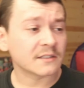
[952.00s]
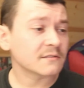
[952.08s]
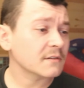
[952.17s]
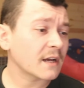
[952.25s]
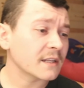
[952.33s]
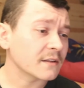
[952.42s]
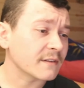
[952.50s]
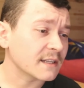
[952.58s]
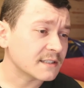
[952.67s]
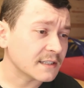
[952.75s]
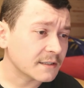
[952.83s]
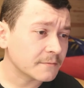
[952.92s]

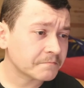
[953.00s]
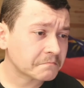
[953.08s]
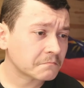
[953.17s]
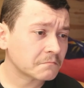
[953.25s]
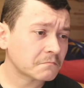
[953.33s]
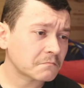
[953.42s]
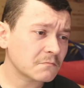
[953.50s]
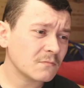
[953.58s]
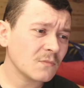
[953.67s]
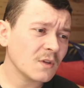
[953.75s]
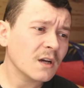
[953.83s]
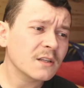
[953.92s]
that's it.
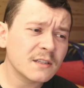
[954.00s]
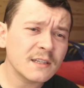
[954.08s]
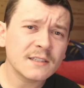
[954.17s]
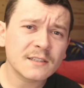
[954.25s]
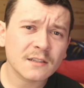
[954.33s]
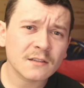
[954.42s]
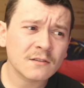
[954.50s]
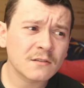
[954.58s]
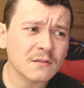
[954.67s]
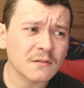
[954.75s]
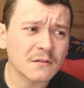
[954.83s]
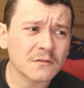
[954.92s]
A
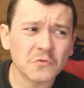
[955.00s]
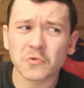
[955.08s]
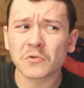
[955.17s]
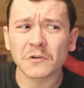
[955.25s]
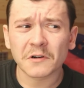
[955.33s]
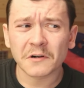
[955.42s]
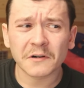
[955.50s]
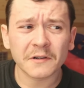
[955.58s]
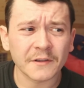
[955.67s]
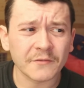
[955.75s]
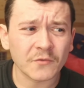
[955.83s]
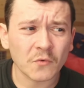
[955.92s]
decent cooler
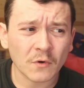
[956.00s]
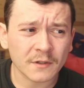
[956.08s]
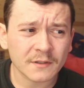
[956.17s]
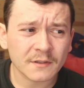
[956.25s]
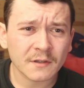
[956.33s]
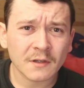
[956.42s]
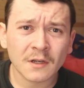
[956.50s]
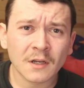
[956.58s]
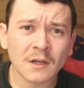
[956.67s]
if you want.